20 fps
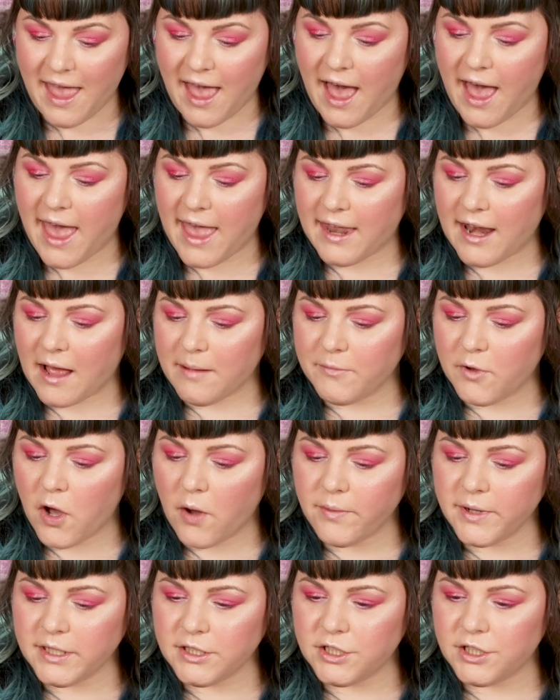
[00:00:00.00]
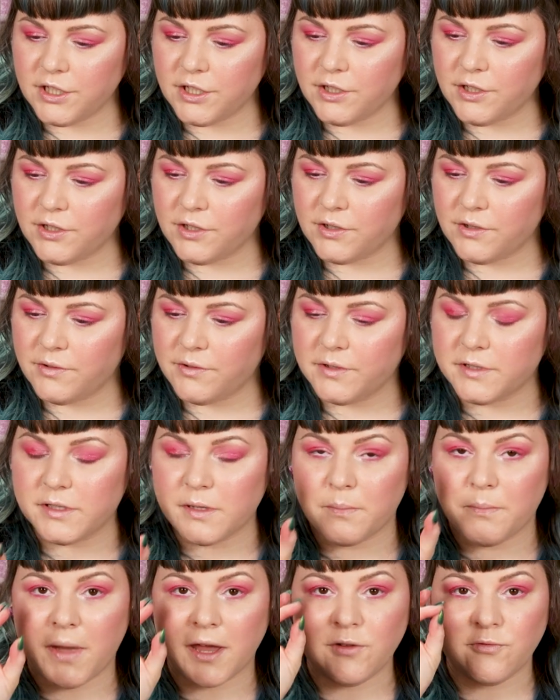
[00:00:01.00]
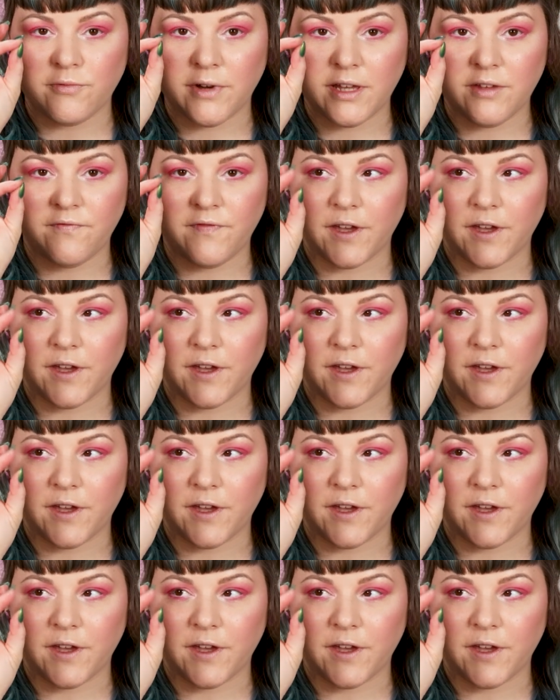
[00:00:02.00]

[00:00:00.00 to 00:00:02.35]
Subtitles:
and I'm going to use my ring